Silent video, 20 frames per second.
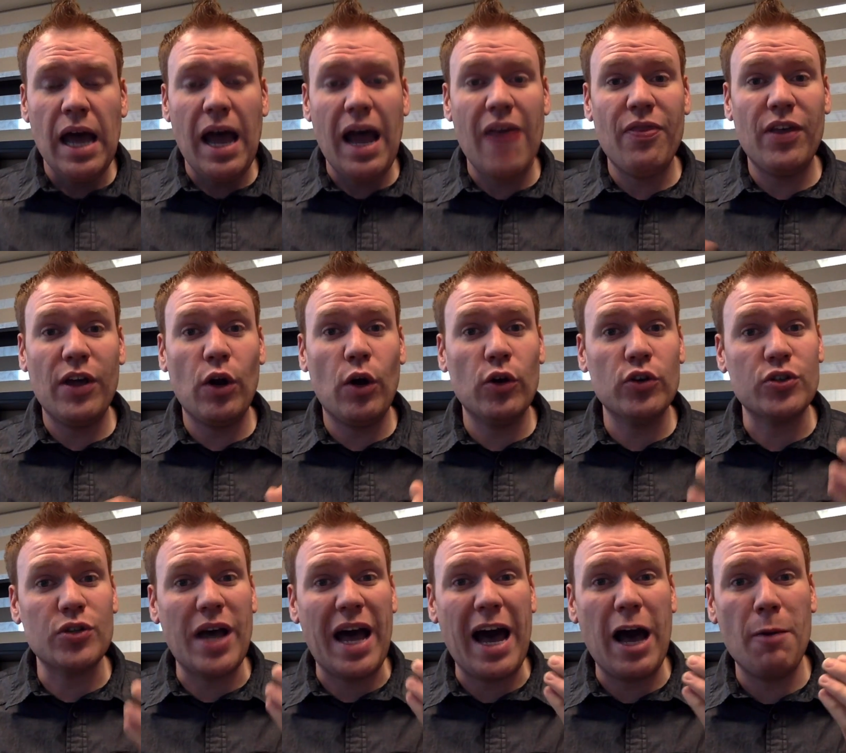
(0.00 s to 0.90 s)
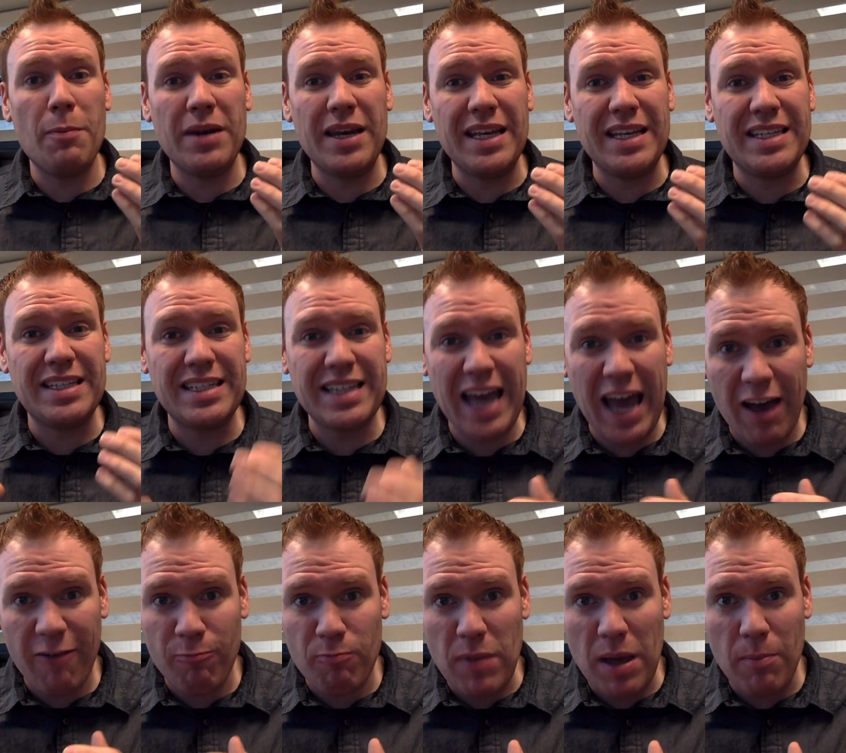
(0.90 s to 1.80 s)
and then also how many
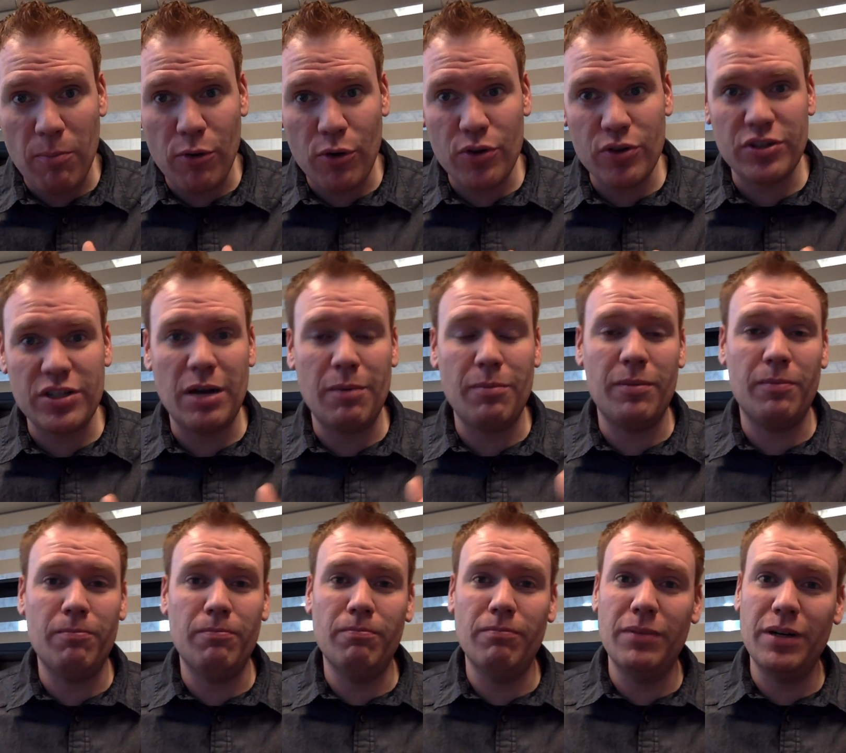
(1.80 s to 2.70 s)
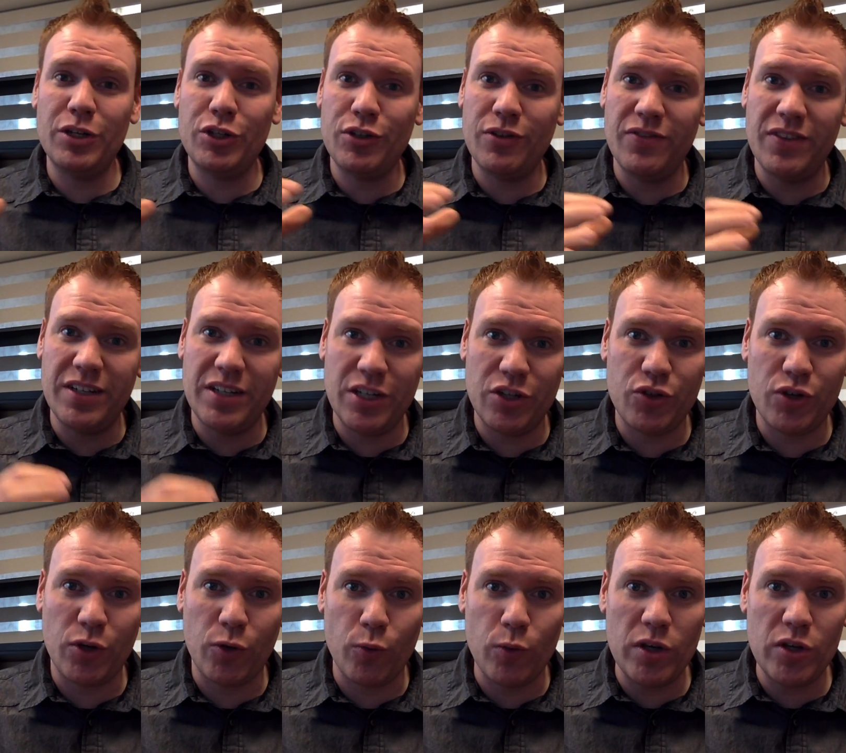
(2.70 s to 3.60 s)
staff members, how much of the
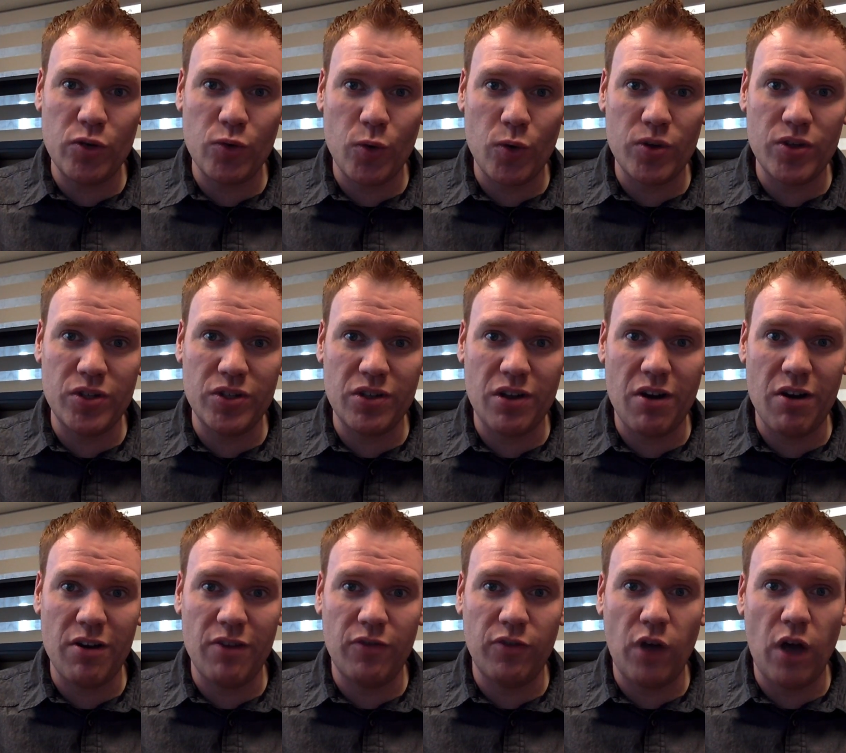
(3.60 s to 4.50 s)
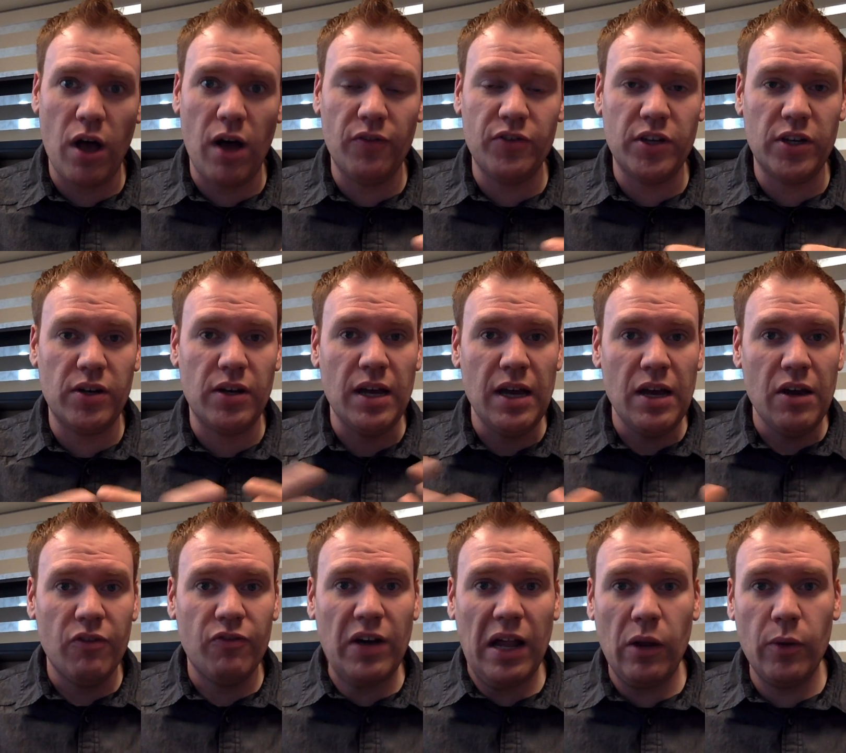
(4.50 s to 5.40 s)
district resources are involved in
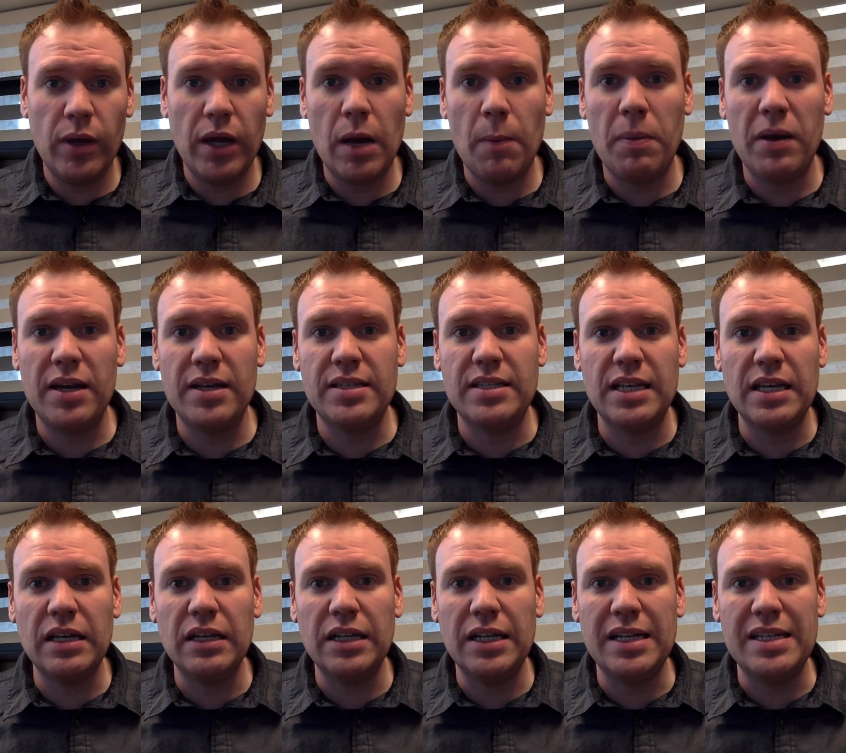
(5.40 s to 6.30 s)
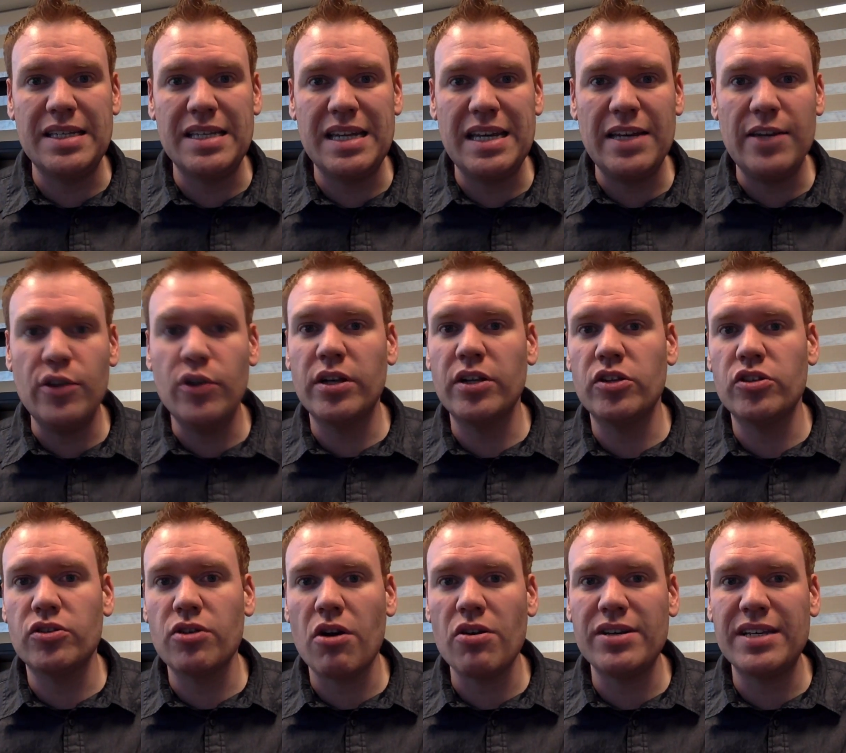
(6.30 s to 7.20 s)
following up on a single incident, you can
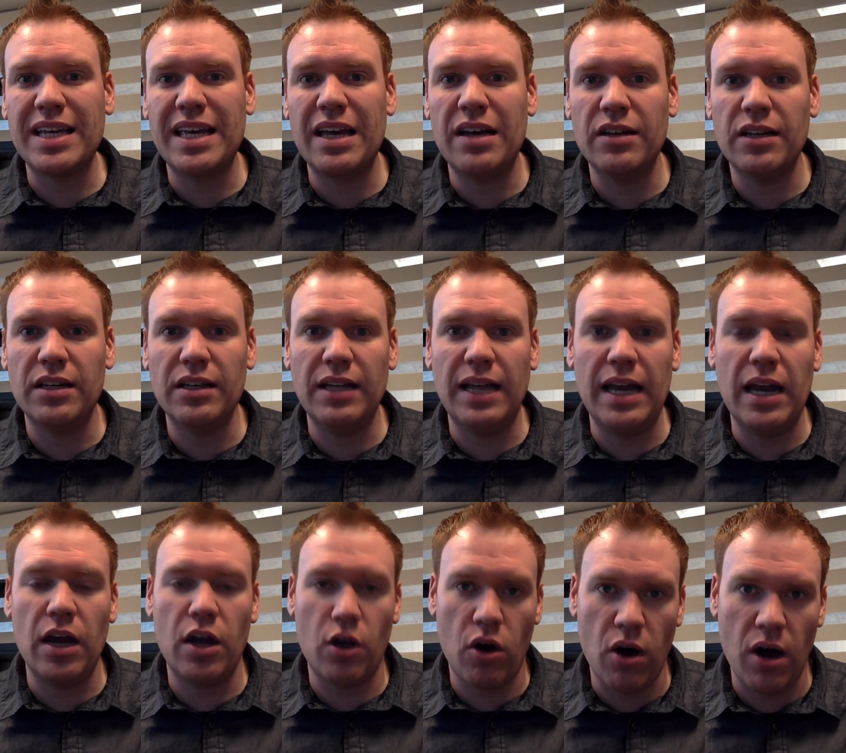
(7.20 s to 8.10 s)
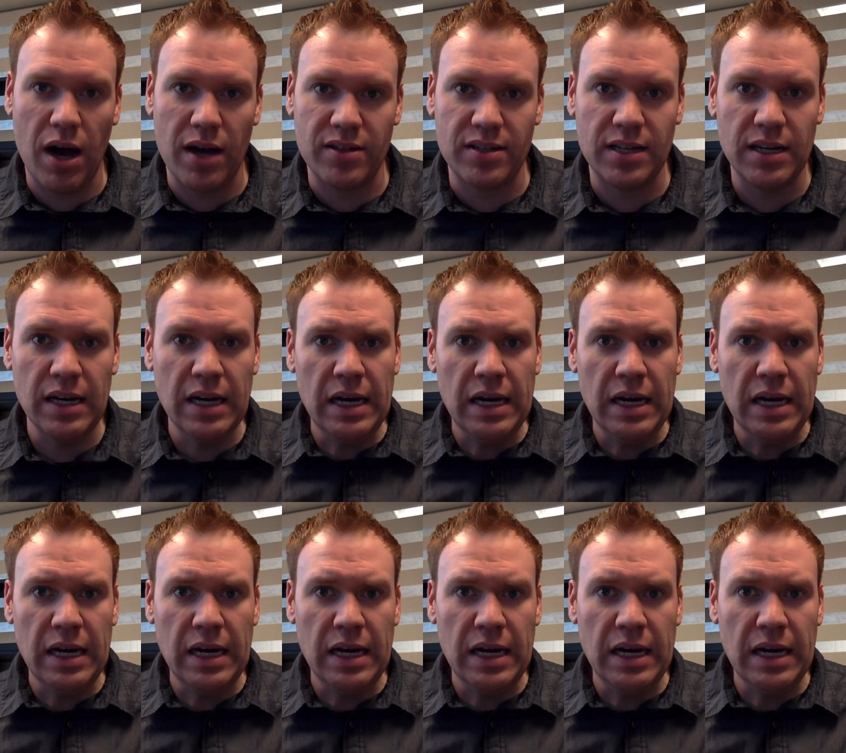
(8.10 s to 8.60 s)
start to calculate a cost.